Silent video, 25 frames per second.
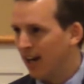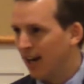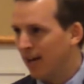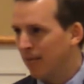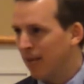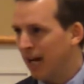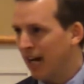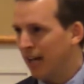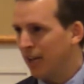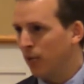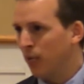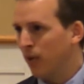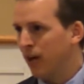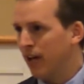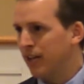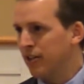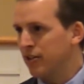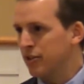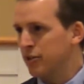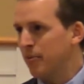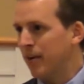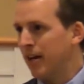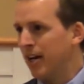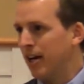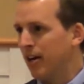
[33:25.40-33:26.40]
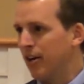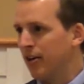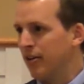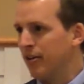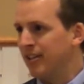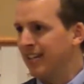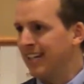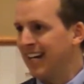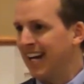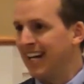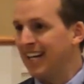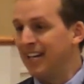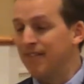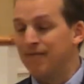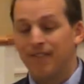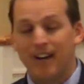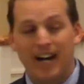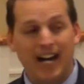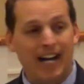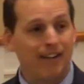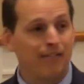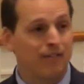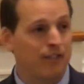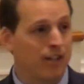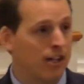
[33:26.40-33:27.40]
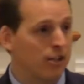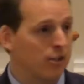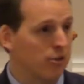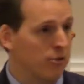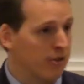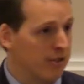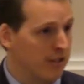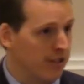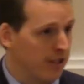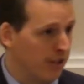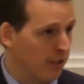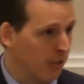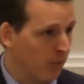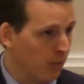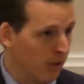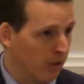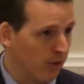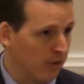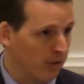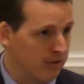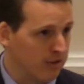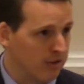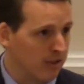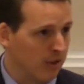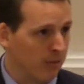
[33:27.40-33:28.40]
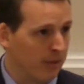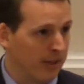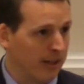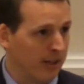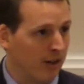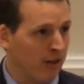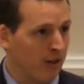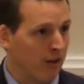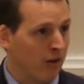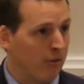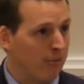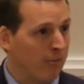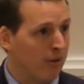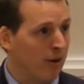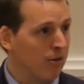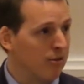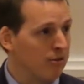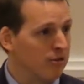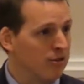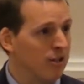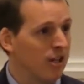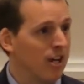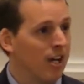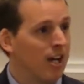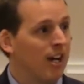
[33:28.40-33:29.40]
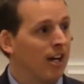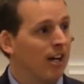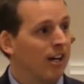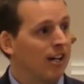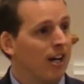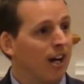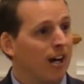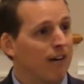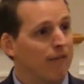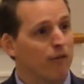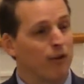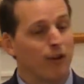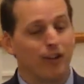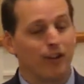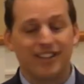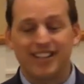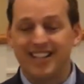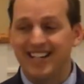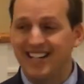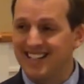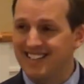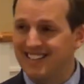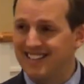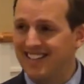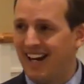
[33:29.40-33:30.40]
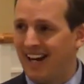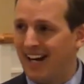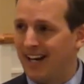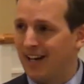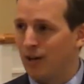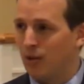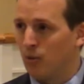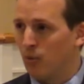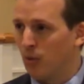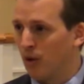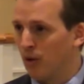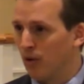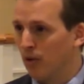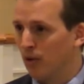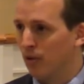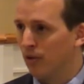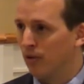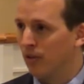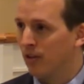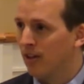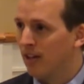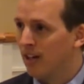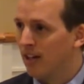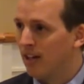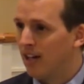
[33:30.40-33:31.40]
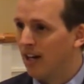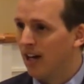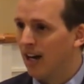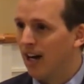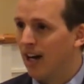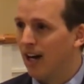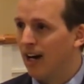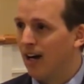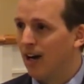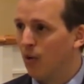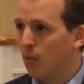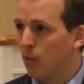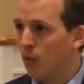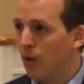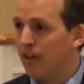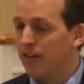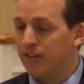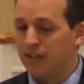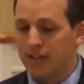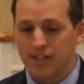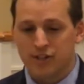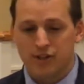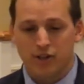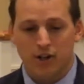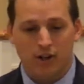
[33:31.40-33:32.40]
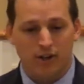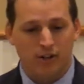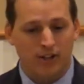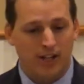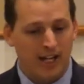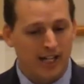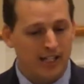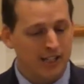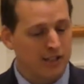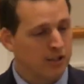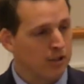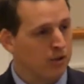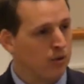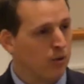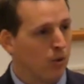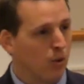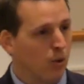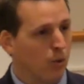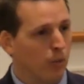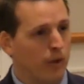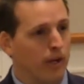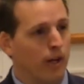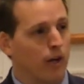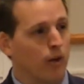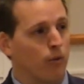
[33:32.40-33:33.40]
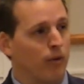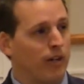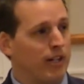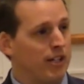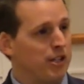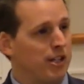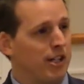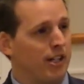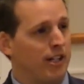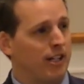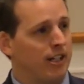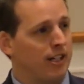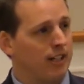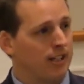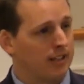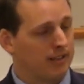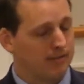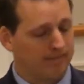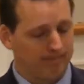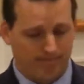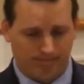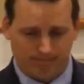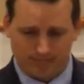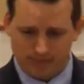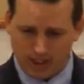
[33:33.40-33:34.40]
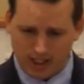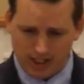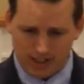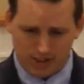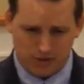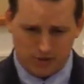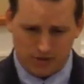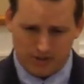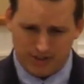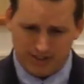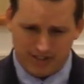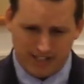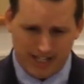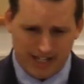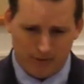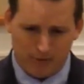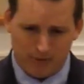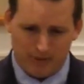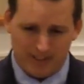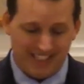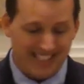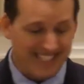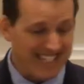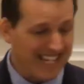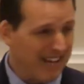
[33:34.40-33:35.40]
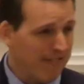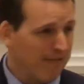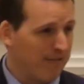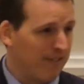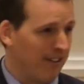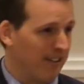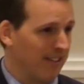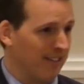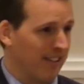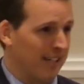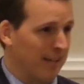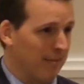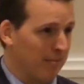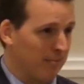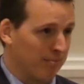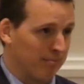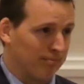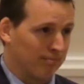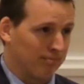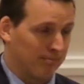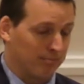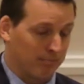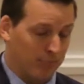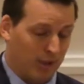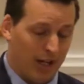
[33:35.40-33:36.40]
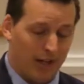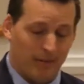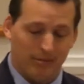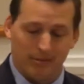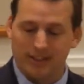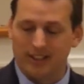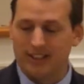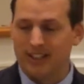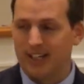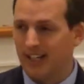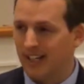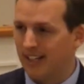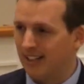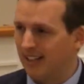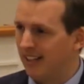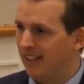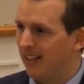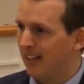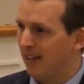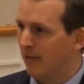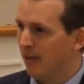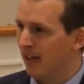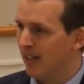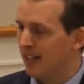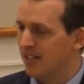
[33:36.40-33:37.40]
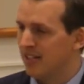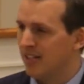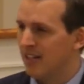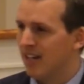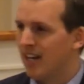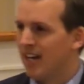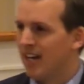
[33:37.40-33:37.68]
By the way, there's about 195 countries in the world, so we are almost covering the entire world with this online school. We are reaching countries that would definitely, probably not anyways,